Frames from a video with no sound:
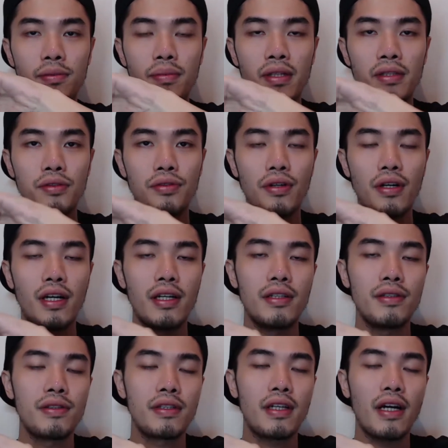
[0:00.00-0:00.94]
mantra
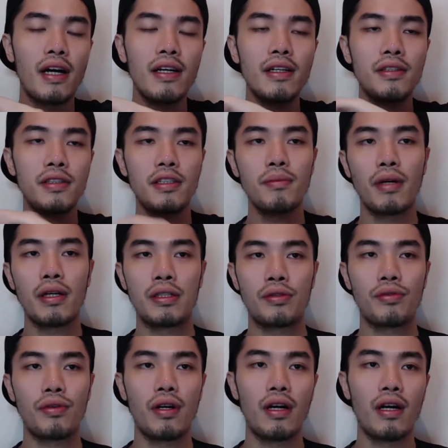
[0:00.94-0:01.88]
is Gayatri
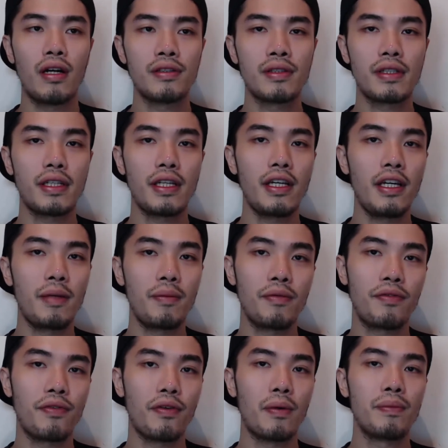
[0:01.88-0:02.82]
mantras, came
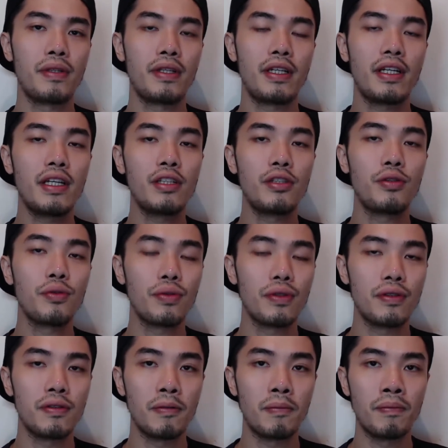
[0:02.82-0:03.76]
from the
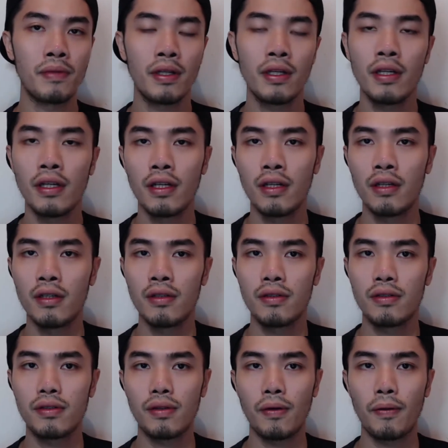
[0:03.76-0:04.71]
Hinduism.
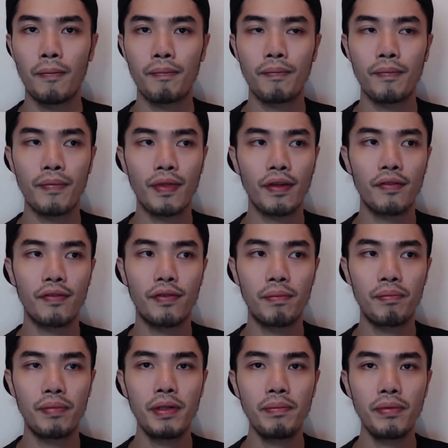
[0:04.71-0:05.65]
So for
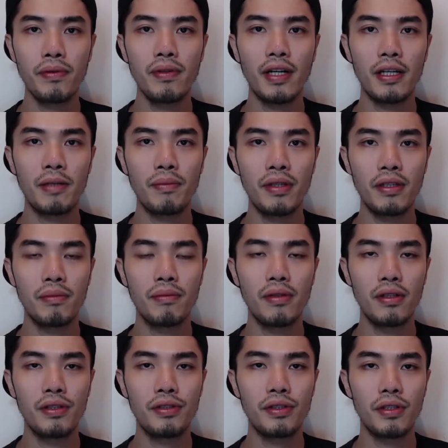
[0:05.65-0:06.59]
people like me in
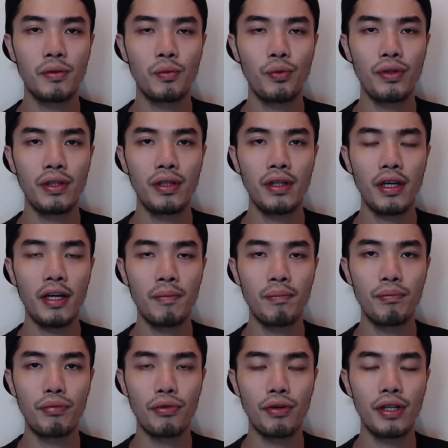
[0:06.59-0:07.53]
Malaysia, we
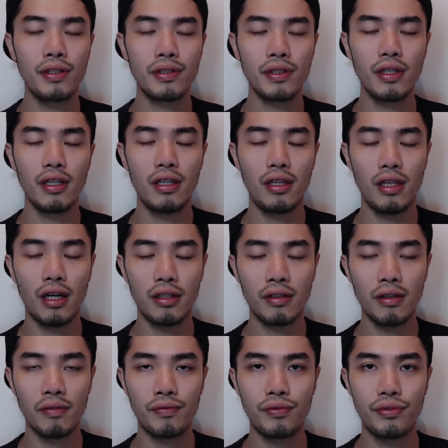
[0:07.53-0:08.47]
embrace a
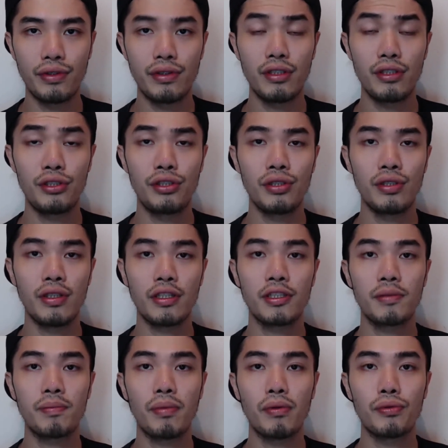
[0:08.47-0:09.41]
lot of religion
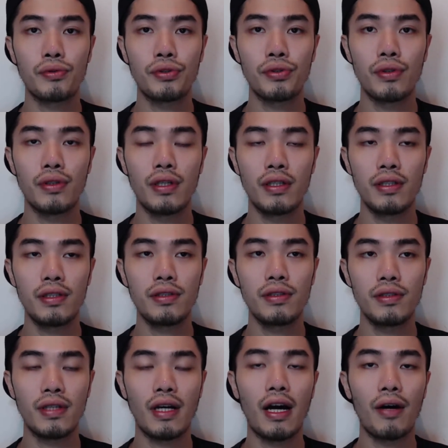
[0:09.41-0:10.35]
exposure, and this
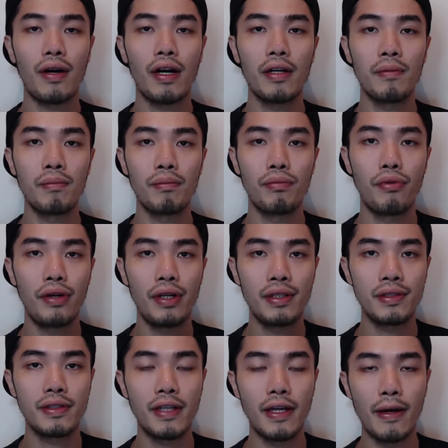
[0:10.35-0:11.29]
is how I
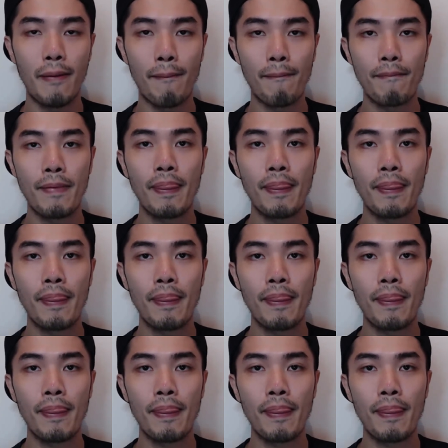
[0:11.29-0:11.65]
embrace them.